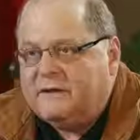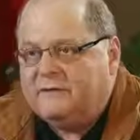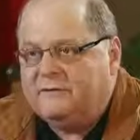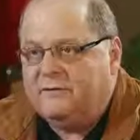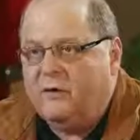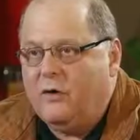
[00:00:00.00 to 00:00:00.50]

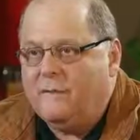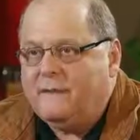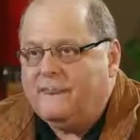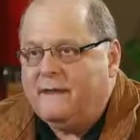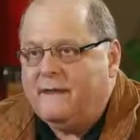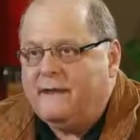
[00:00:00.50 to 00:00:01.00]
So
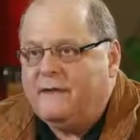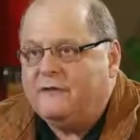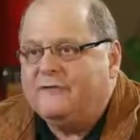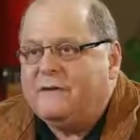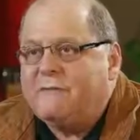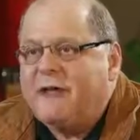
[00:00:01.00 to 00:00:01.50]
it
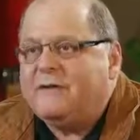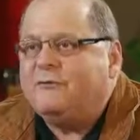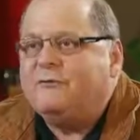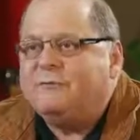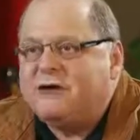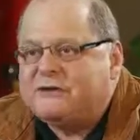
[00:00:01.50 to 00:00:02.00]
doesn't
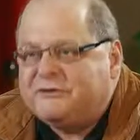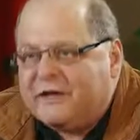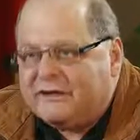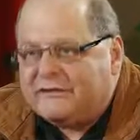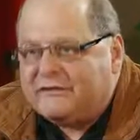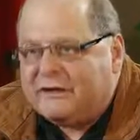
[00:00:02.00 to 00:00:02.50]
make too much
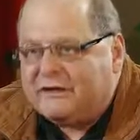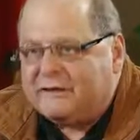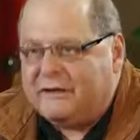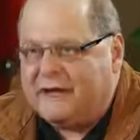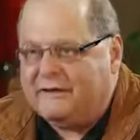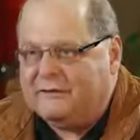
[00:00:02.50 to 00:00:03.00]
sense that
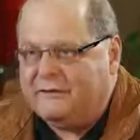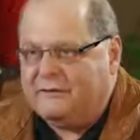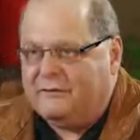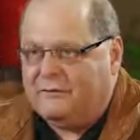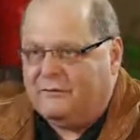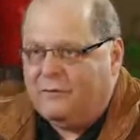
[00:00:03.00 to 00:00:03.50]

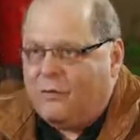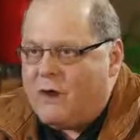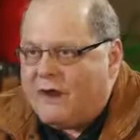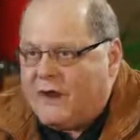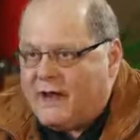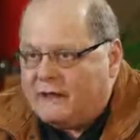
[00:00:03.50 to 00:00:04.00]
on the
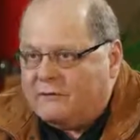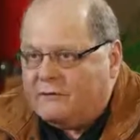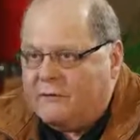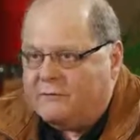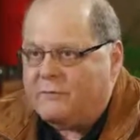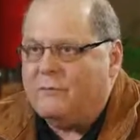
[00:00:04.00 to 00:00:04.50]
one hand
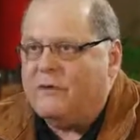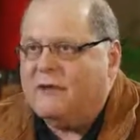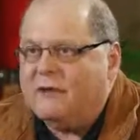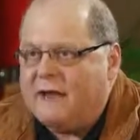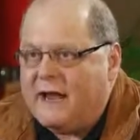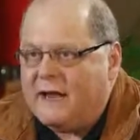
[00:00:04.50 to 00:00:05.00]
you are
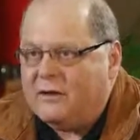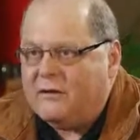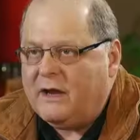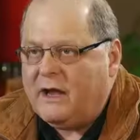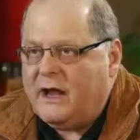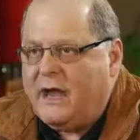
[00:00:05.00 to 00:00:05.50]
promoting
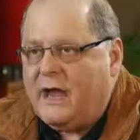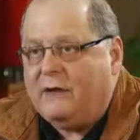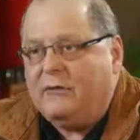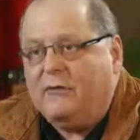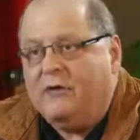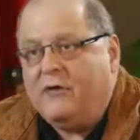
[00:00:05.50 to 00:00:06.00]
dialogue,
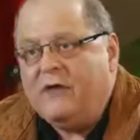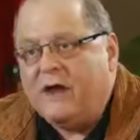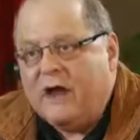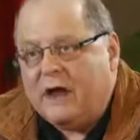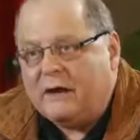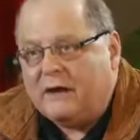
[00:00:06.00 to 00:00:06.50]
and on the other
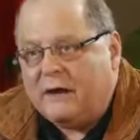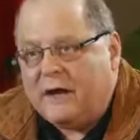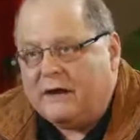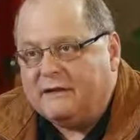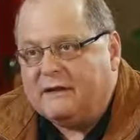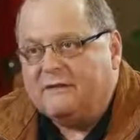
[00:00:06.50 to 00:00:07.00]

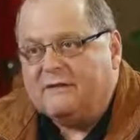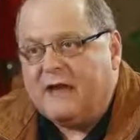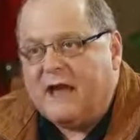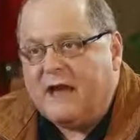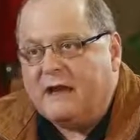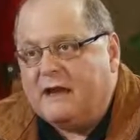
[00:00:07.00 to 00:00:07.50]
hand this
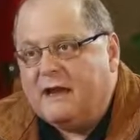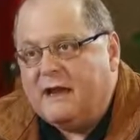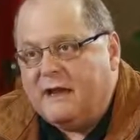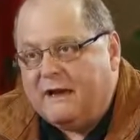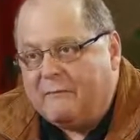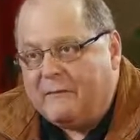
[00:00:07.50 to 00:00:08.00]
guy
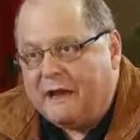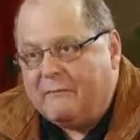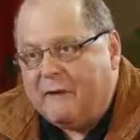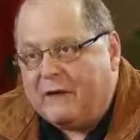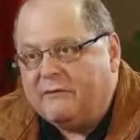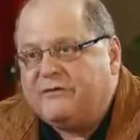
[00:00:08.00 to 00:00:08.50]

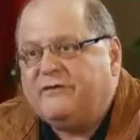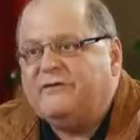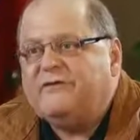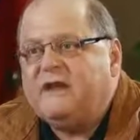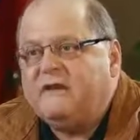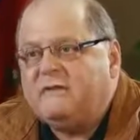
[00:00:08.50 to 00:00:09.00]
Almagro is
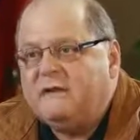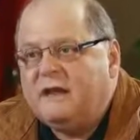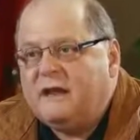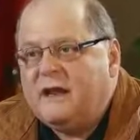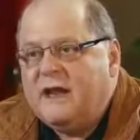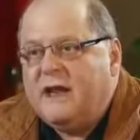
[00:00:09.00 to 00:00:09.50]

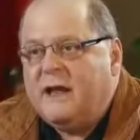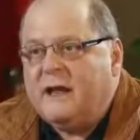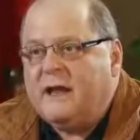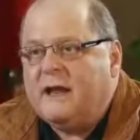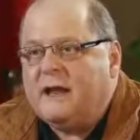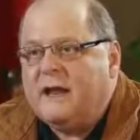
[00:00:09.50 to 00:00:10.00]
insisting
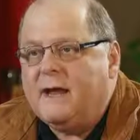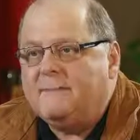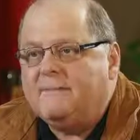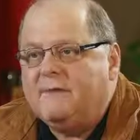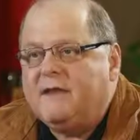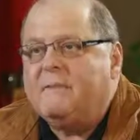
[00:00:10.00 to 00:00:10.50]
in
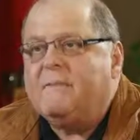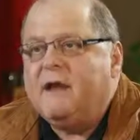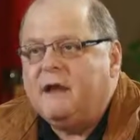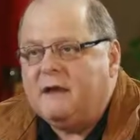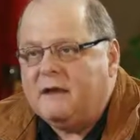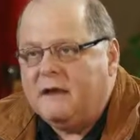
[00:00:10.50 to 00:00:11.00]
a
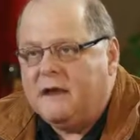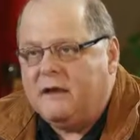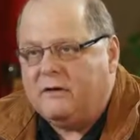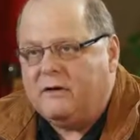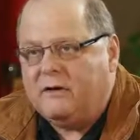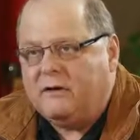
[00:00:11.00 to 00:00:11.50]
meeting
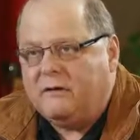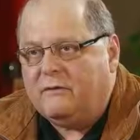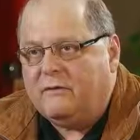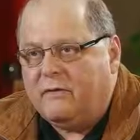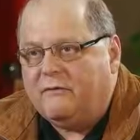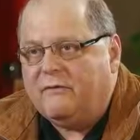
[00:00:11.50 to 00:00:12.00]

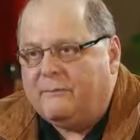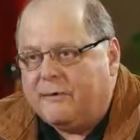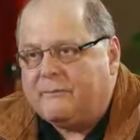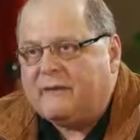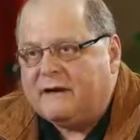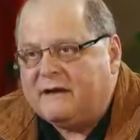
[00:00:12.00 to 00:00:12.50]
of the
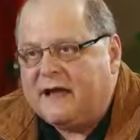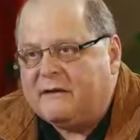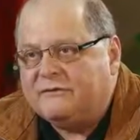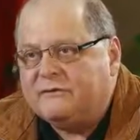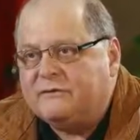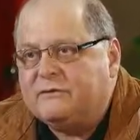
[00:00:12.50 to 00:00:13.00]
Permanent
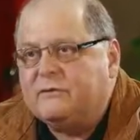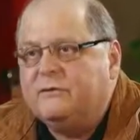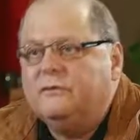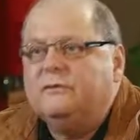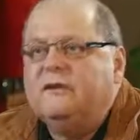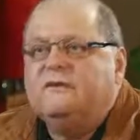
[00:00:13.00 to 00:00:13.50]
Council
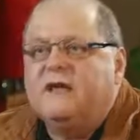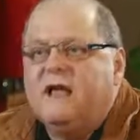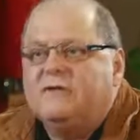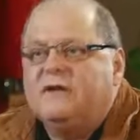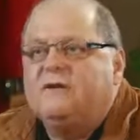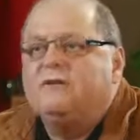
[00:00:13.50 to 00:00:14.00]
to
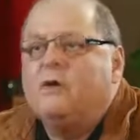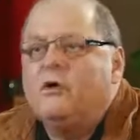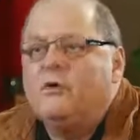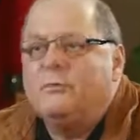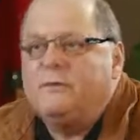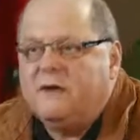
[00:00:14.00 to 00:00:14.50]
discuss his
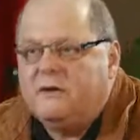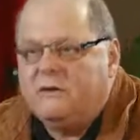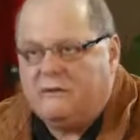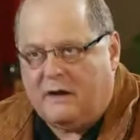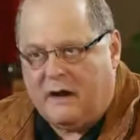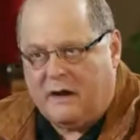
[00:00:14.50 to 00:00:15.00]
own
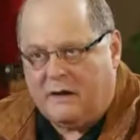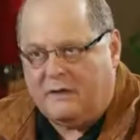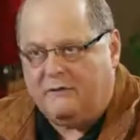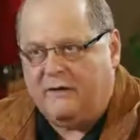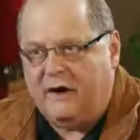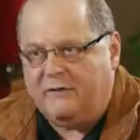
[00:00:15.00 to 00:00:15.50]
opinion
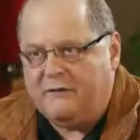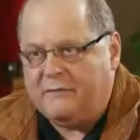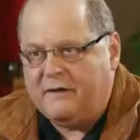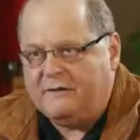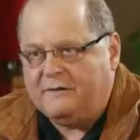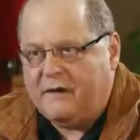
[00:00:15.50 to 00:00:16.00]
regarding
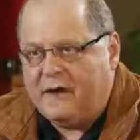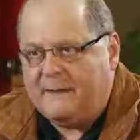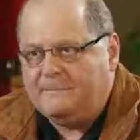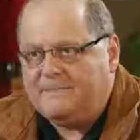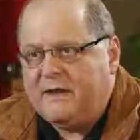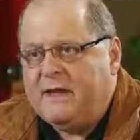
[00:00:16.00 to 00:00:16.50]

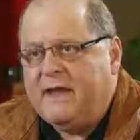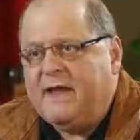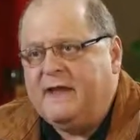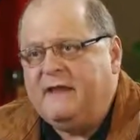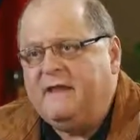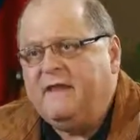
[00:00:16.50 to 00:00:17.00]
Venezuela.
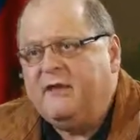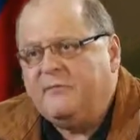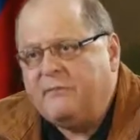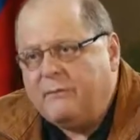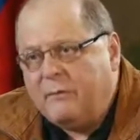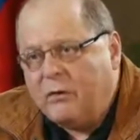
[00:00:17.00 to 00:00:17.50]
He did a
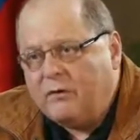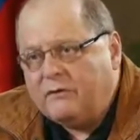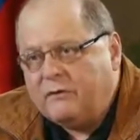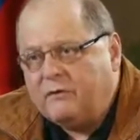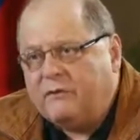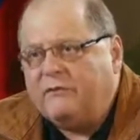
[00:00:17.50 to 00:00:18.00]

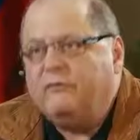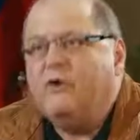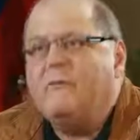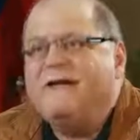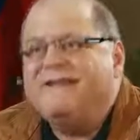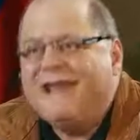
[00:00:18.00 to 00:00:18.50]
report with
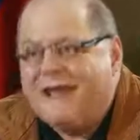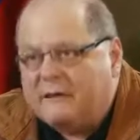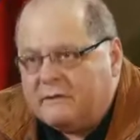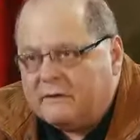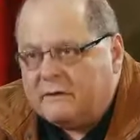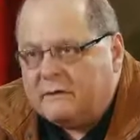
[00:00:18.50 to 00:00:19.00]
no
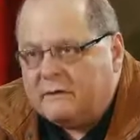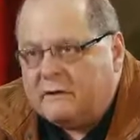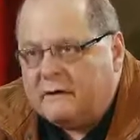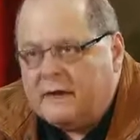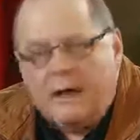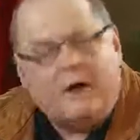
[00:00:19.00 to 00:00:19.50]
mandate.
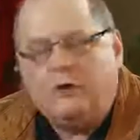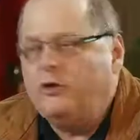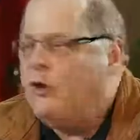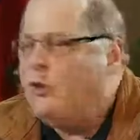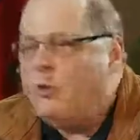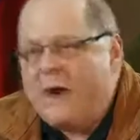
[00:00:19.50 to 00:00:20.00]

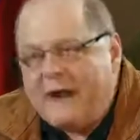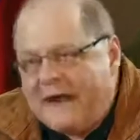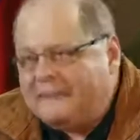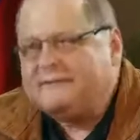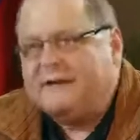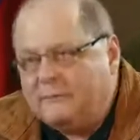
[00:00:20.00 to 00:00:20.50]
No one
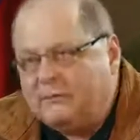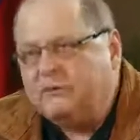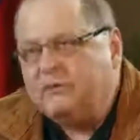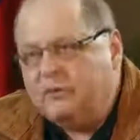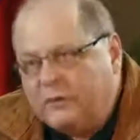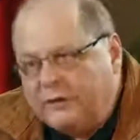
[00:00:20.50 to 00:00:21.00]
asked him
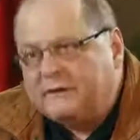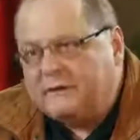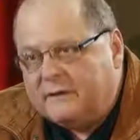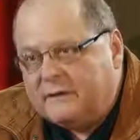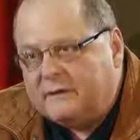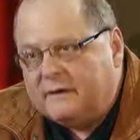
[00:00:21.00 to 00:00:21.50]
to do it.